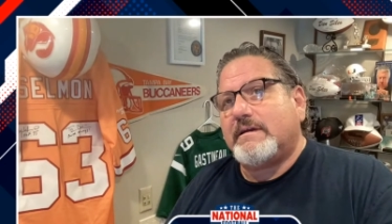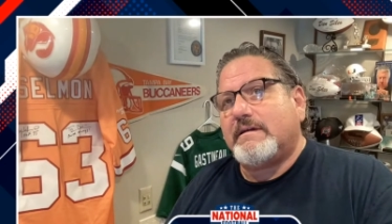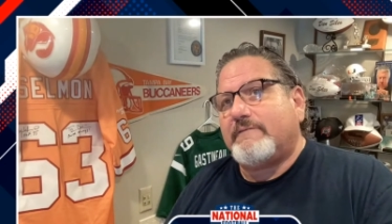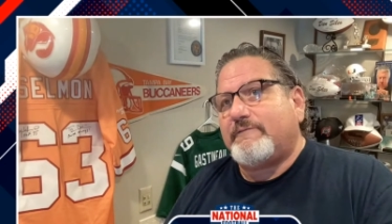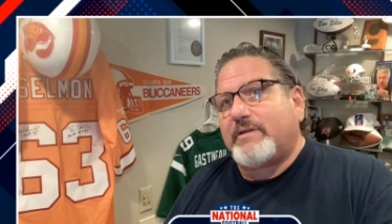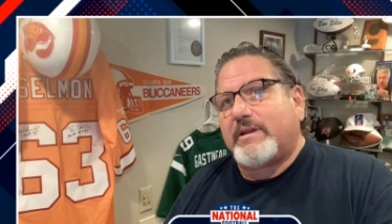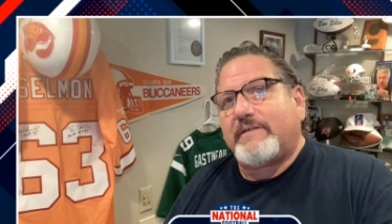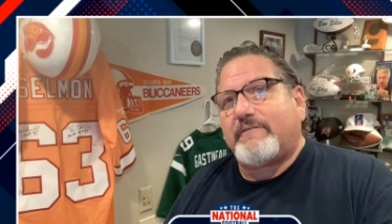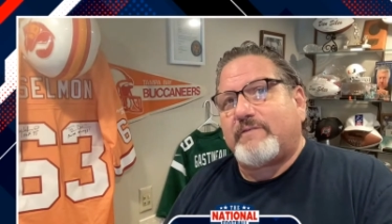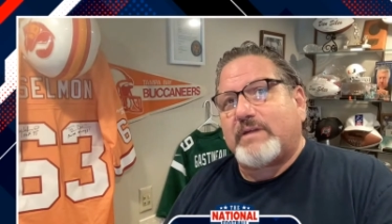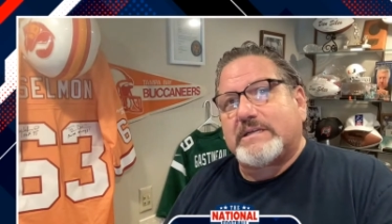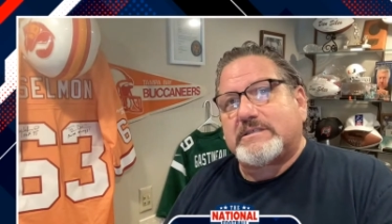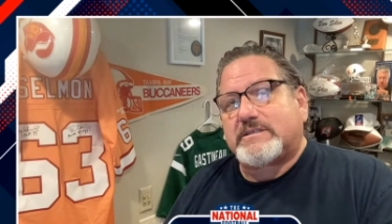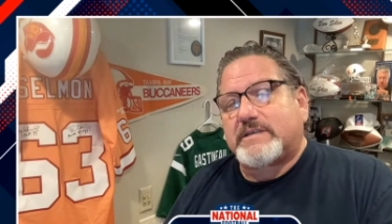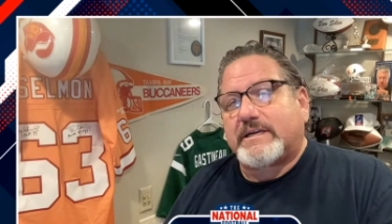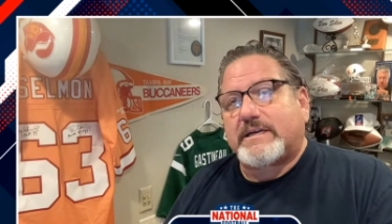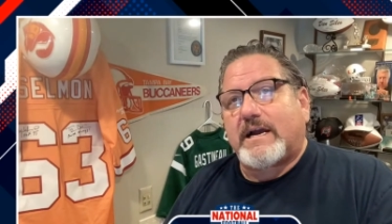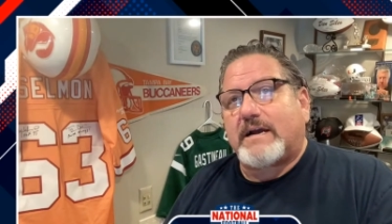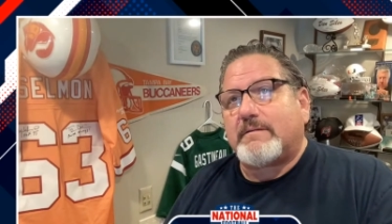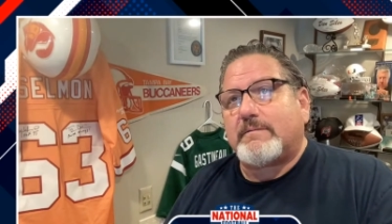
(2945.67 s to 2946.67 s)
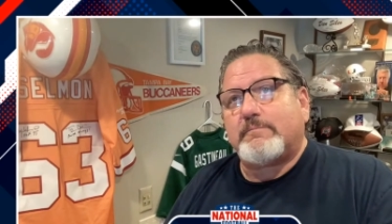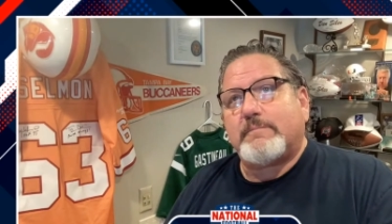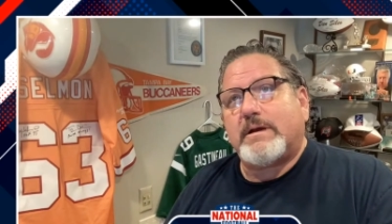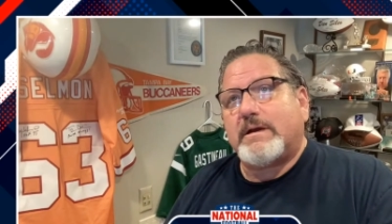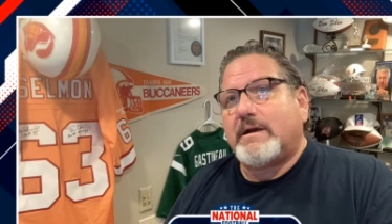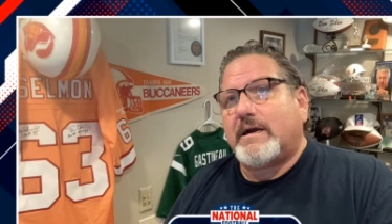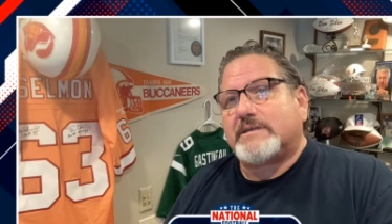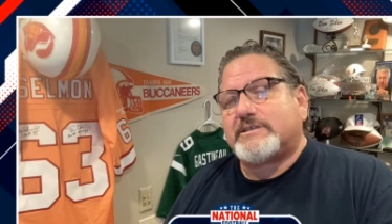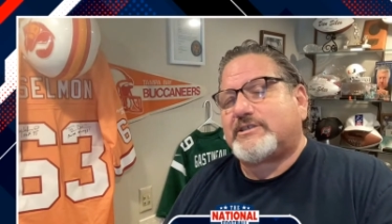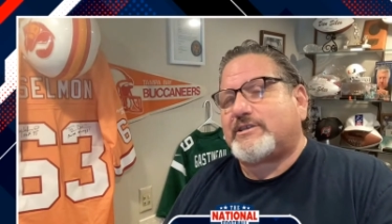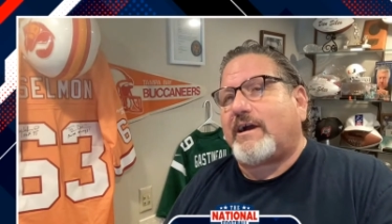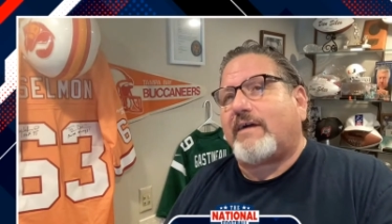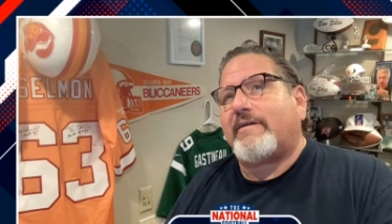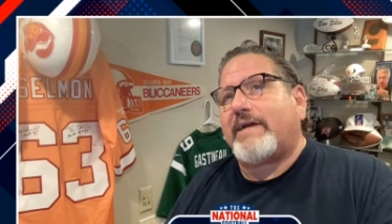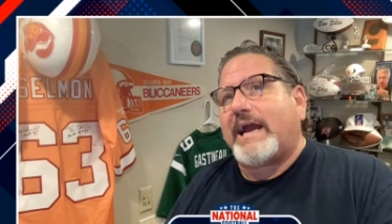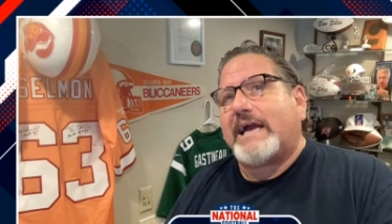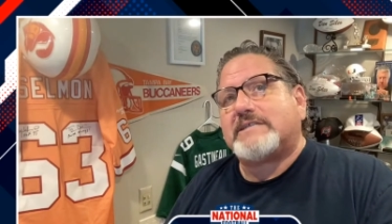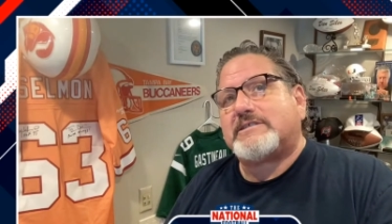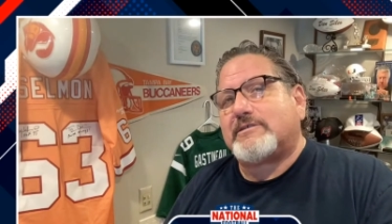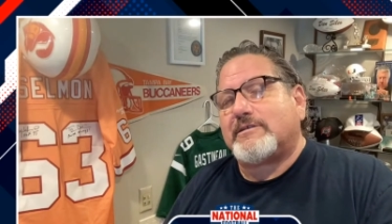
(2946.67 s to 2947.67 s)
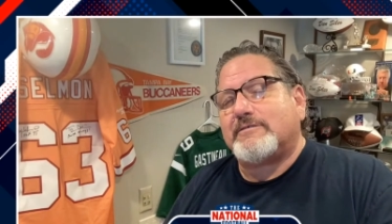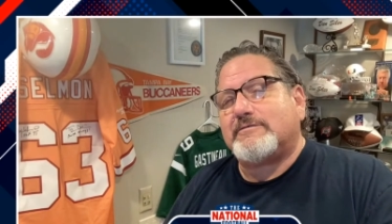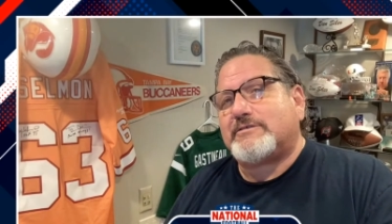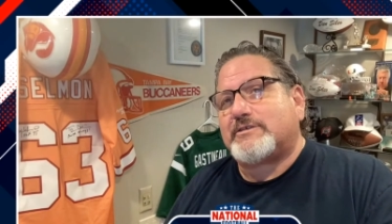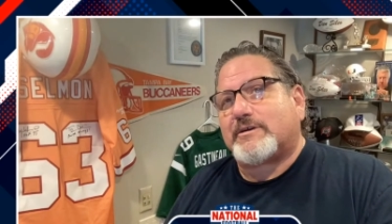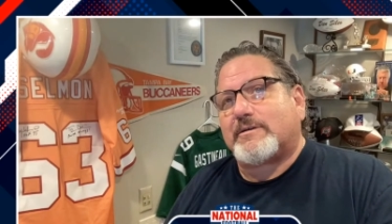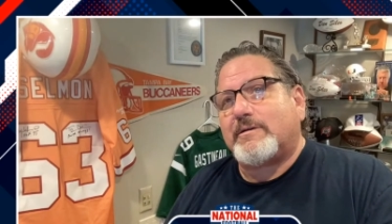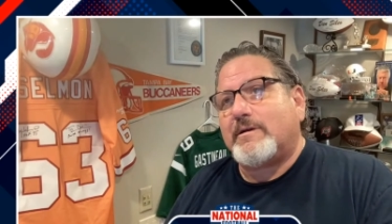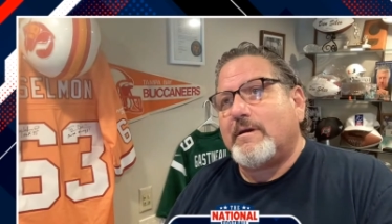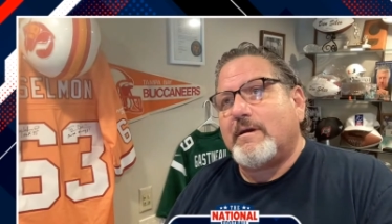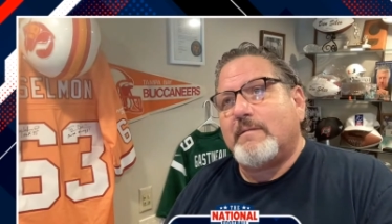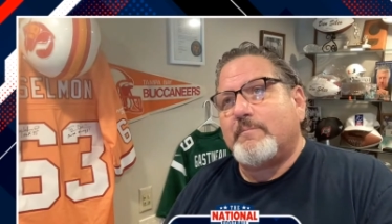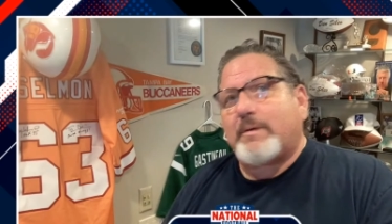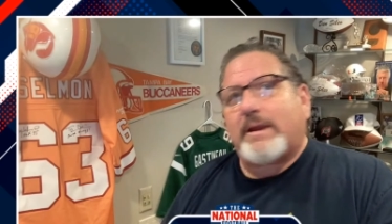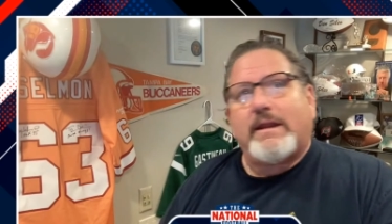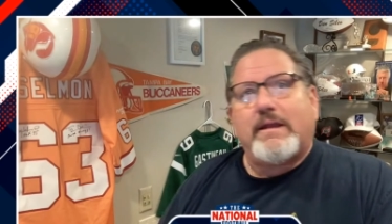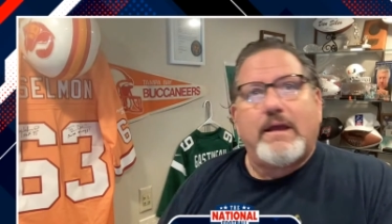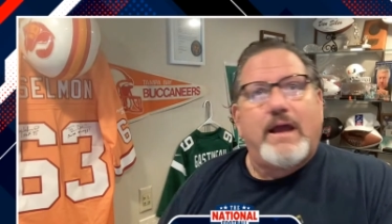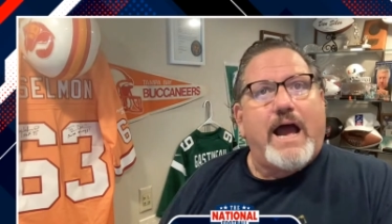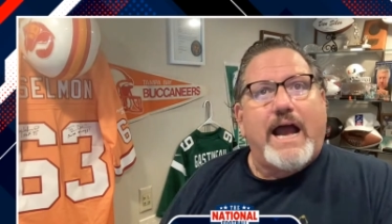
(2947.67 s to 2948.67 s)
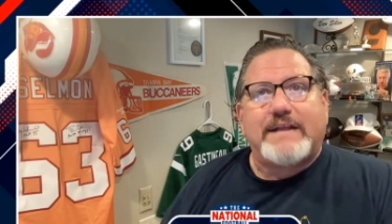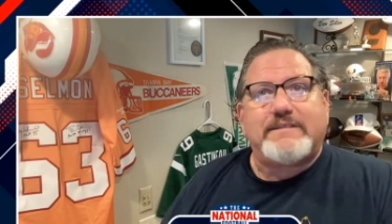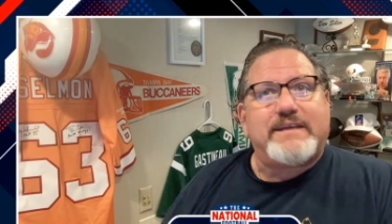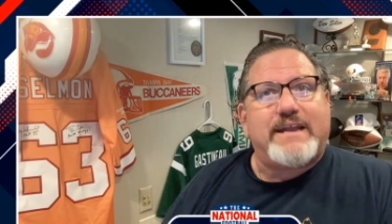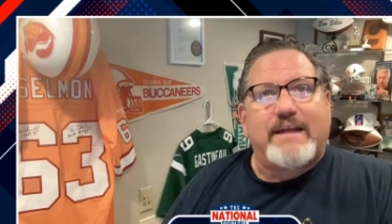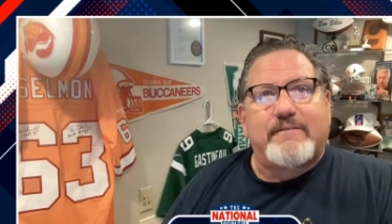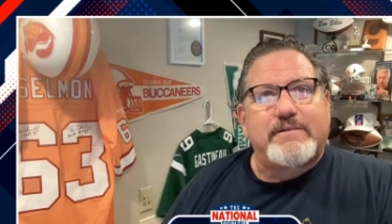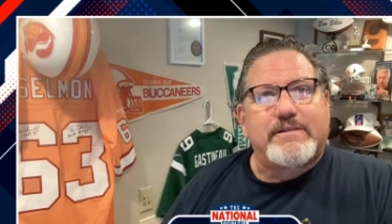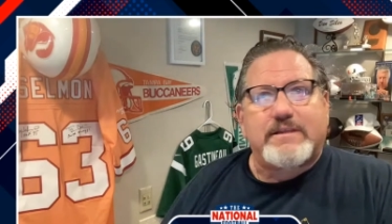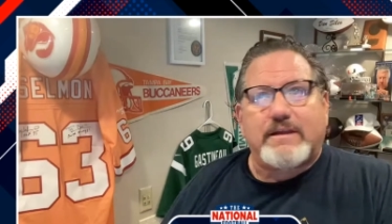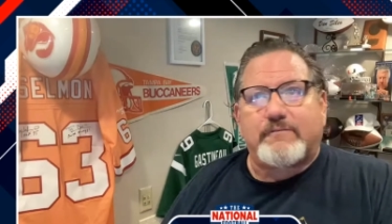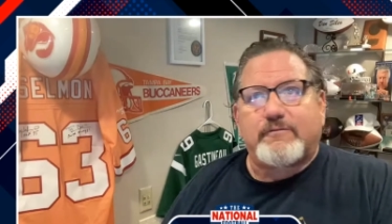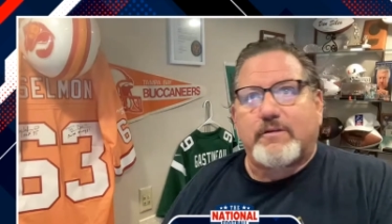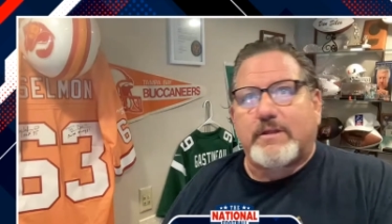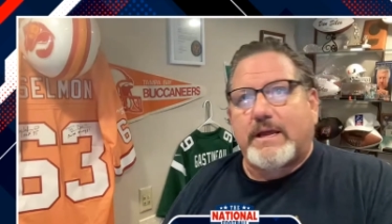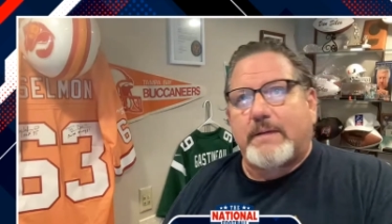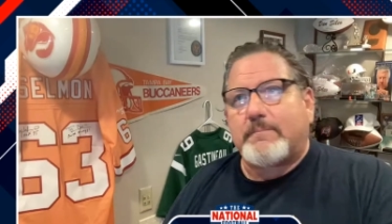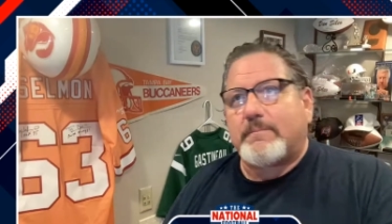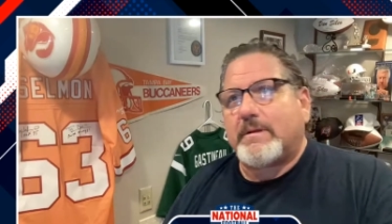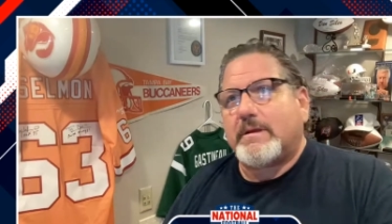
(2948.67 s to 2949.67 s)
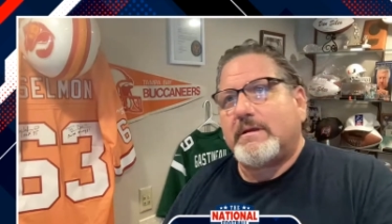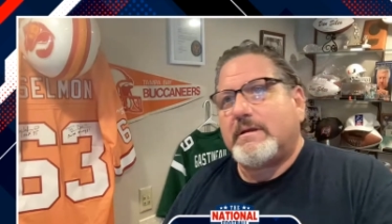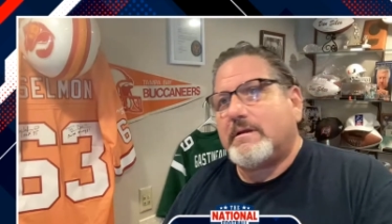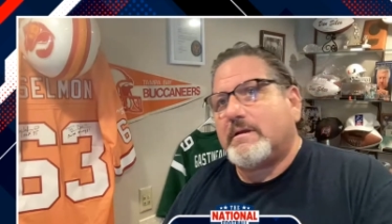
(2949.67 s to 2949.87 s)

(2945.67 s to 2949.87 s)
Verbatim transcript: Philly fans think I'm a sorry ass loser, but I did everything for them.